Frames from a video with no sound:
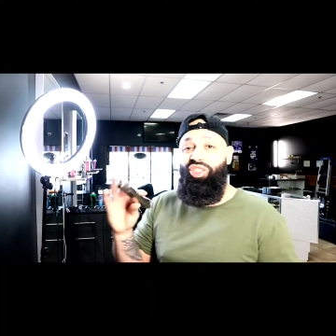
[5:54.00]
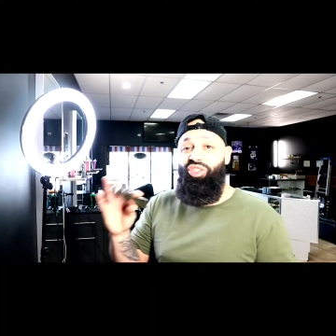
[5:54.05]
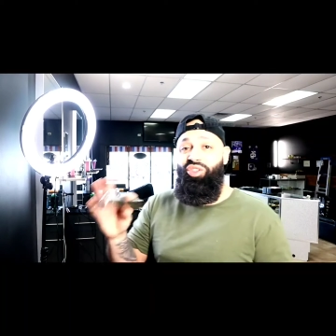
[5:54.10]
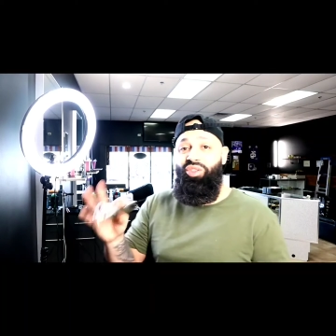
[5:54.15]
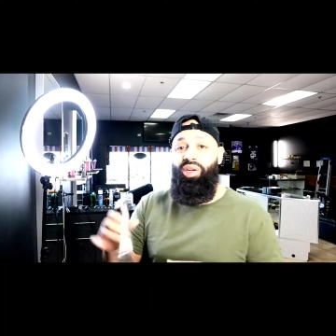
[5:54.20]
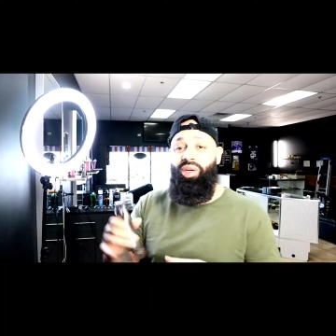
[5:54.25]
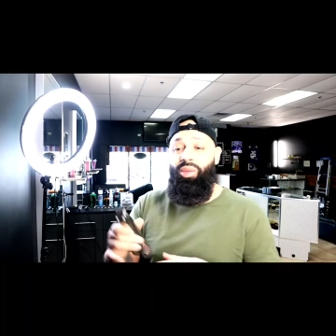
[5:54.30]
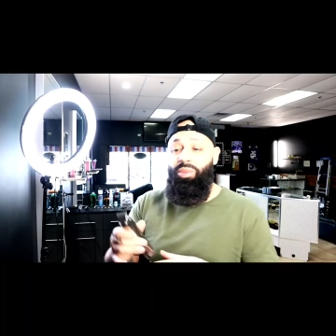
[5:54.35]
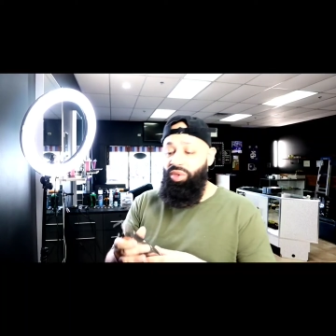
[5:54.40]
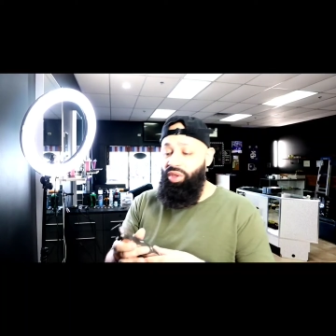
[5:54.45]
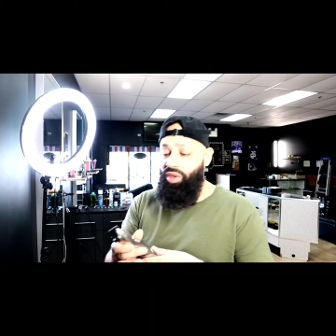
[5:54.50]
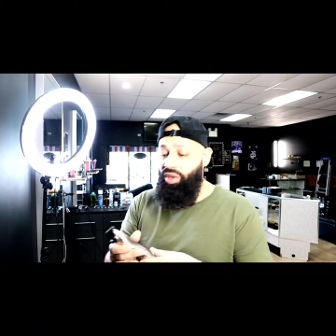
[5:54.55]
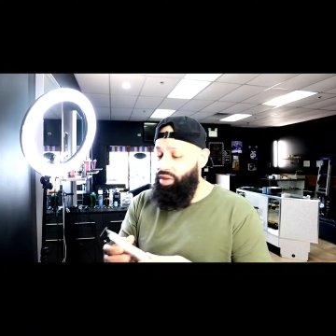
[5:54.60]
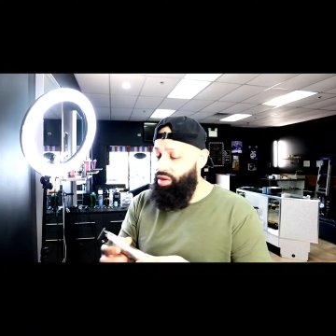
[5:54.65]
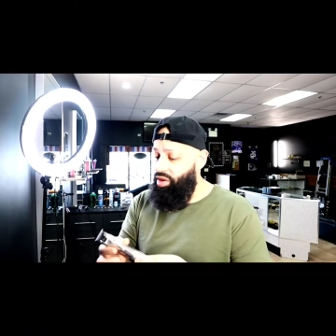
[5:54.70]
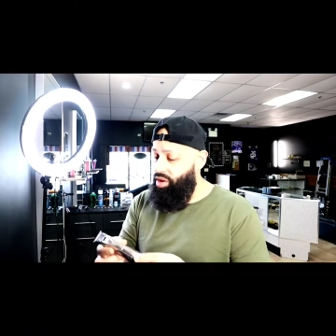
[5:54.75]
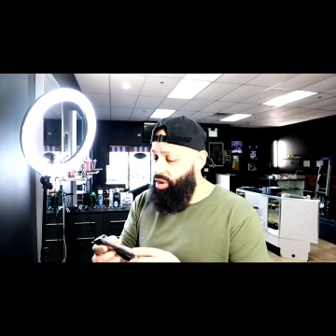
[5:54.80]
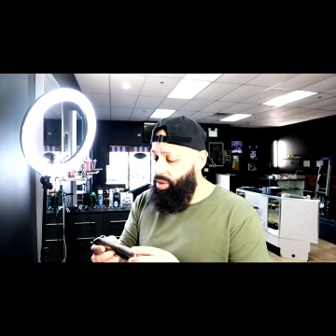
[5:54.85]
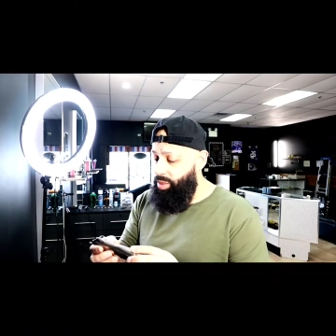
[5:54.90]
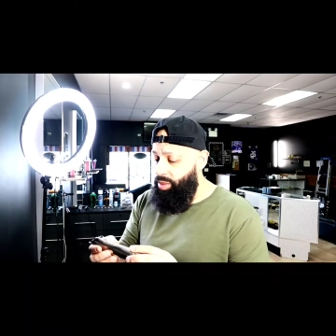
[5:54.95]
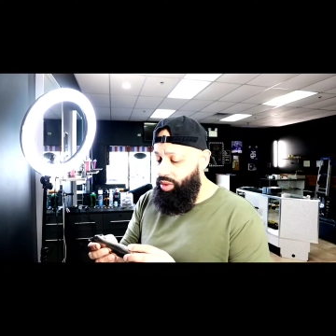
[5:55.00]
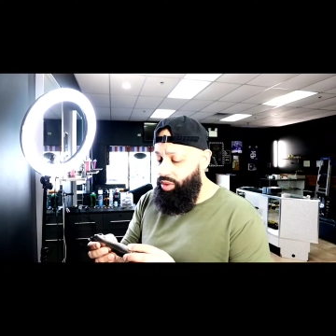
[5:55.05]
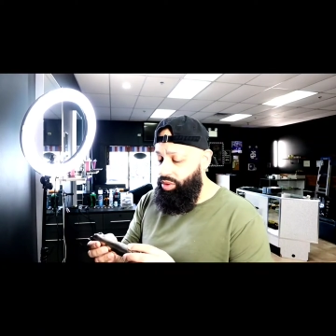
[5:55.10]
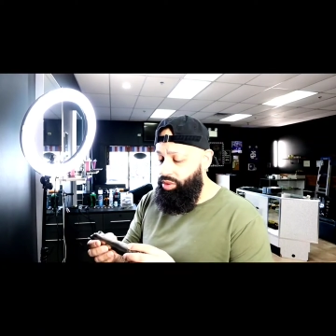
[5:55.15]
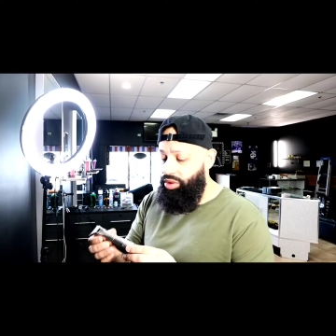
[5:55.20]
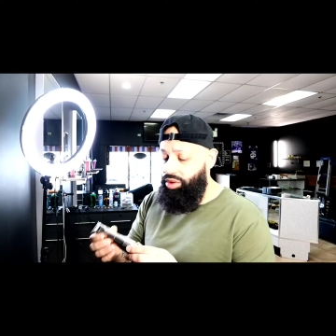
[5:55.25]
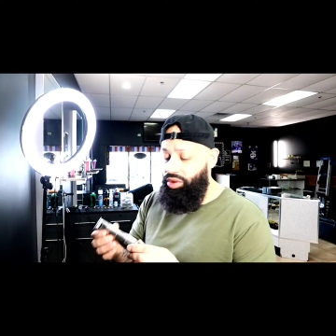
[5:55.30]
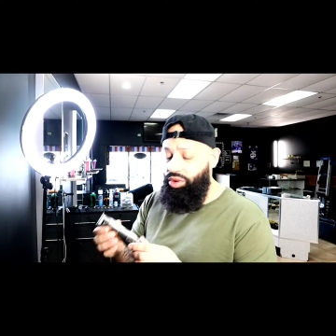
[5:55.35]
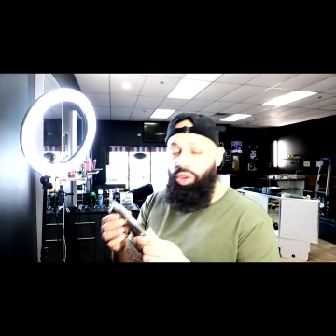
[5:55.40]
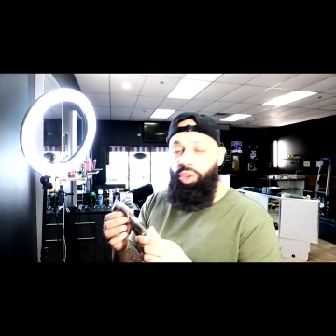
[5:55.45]
trimmer
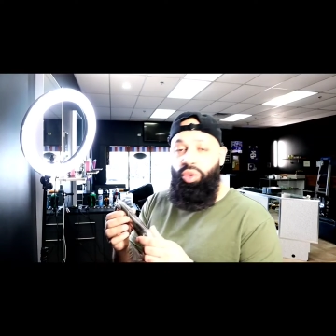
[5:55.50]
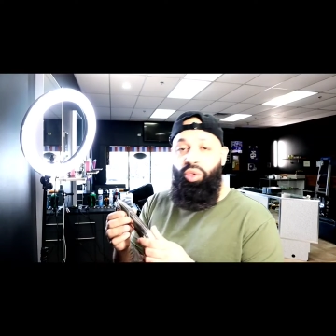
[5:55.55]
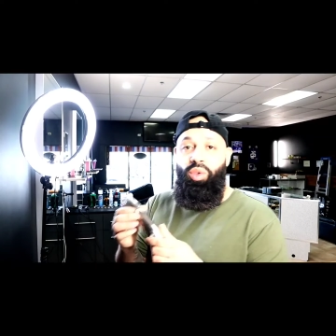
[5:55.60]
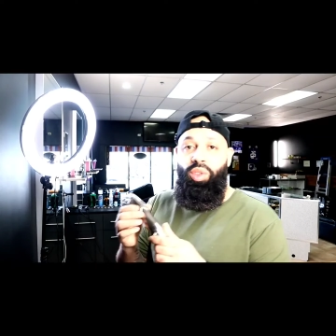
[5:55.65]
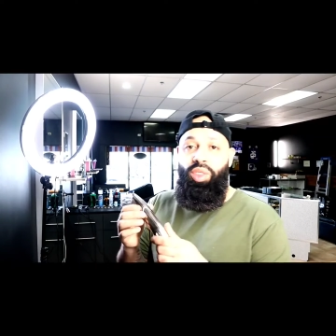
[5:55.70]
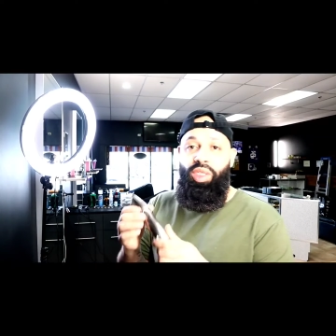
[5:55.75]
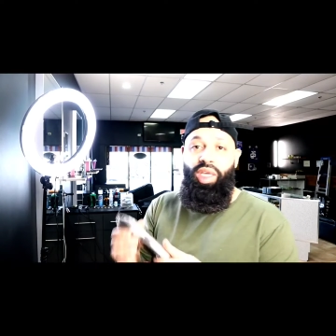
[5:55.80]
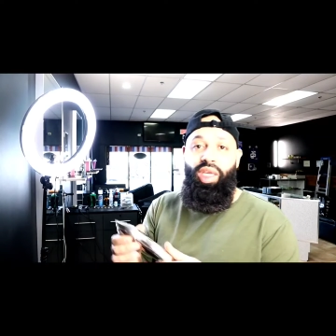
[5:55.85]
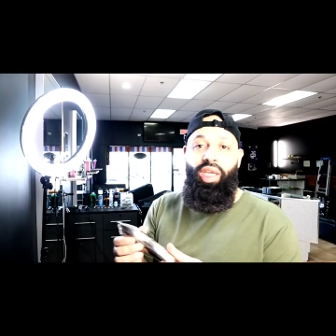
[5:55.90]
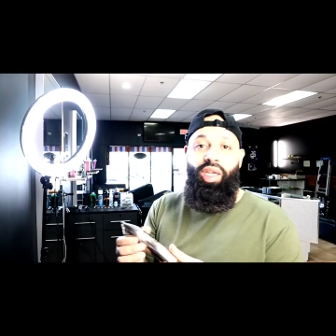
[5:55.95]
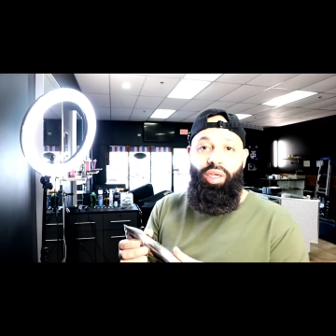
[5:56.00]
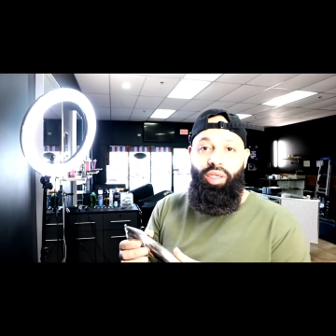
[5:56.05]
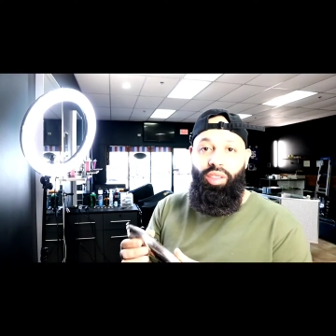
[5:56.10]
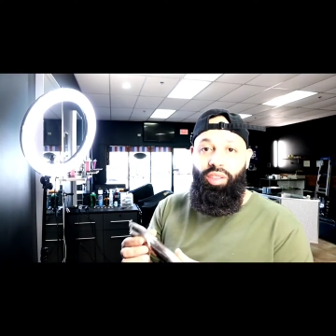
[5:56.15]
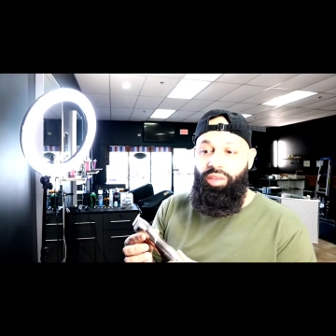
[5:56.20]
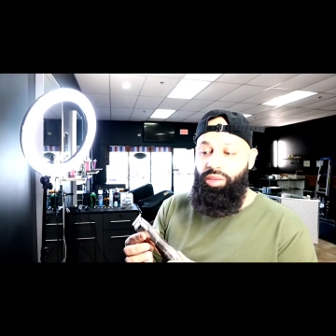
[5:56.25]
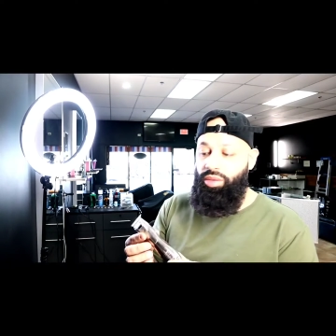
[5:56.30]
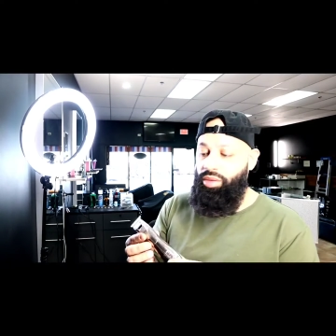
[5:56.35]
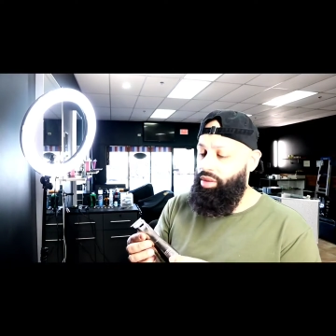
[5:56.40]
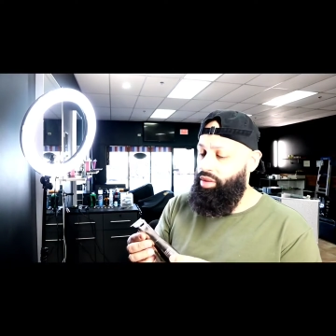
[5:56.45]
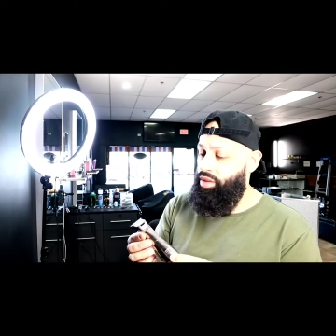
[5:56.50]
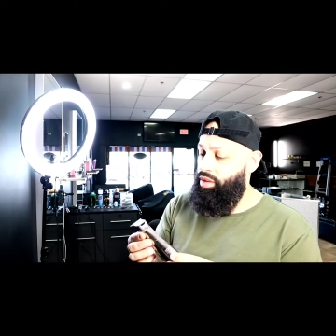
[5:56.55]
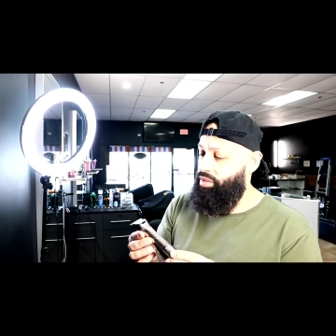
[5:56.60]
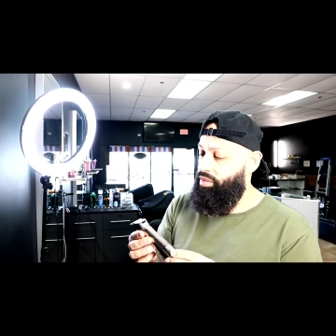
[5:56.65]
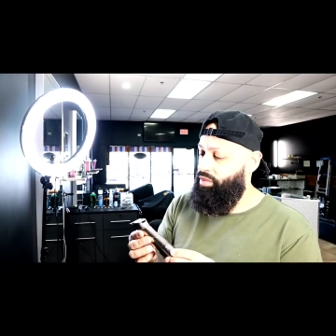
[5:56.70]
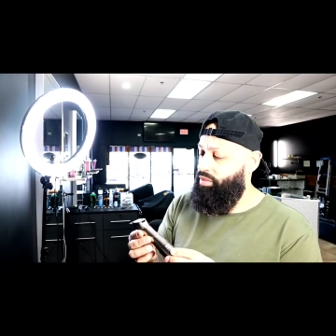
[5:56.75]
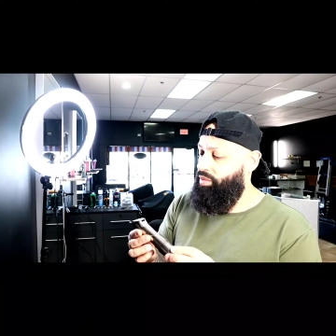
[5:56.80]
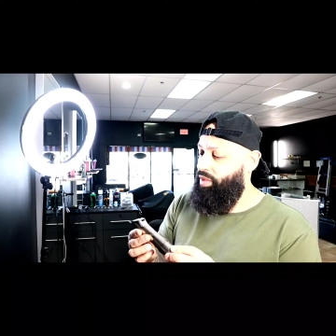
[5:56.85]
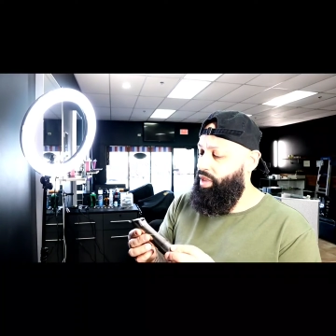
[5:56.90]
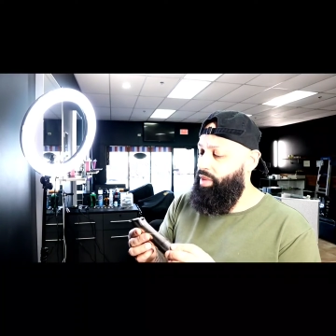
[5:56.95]
almost 2 years,
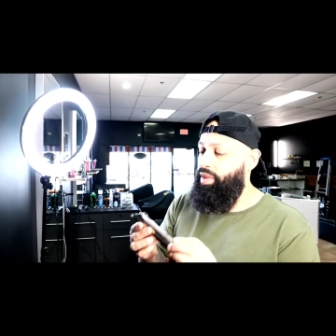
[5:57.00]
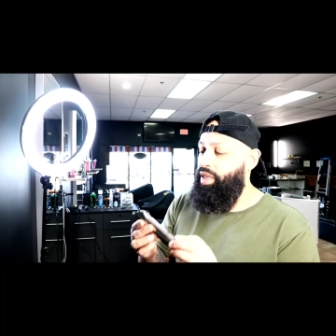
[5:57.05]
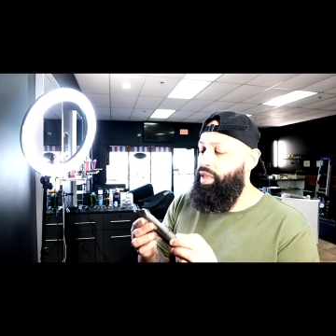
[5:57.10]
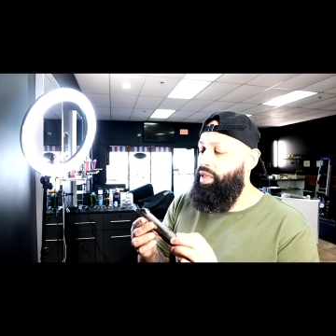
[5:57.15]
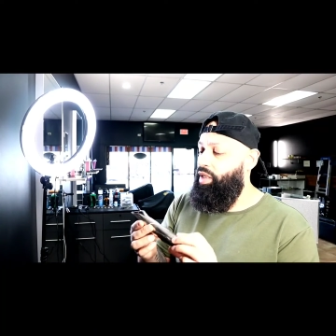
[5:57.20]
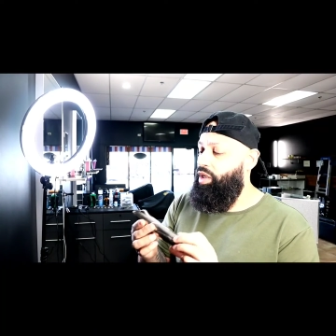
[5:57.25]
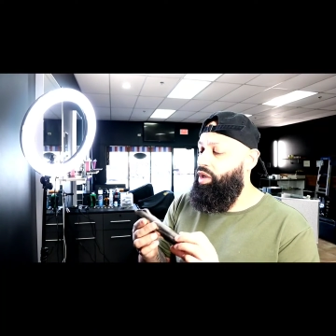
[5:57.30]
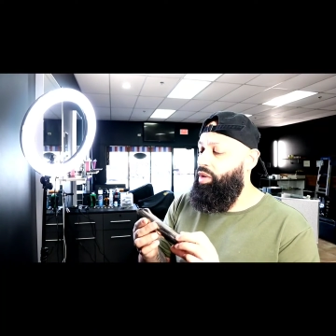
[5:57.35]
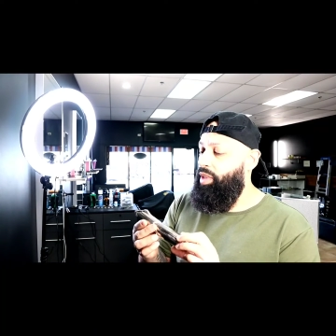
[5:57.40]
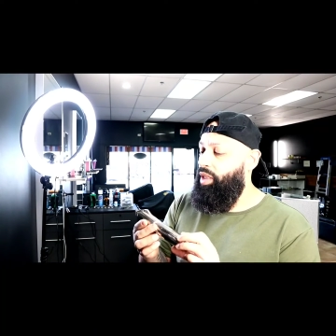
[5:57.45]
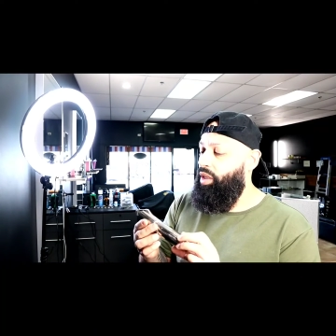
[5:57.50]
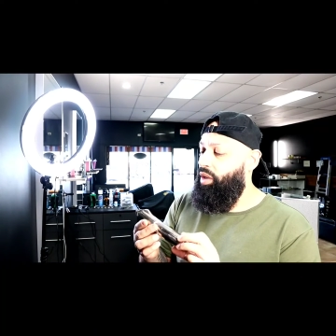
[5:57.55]
maybe a little bit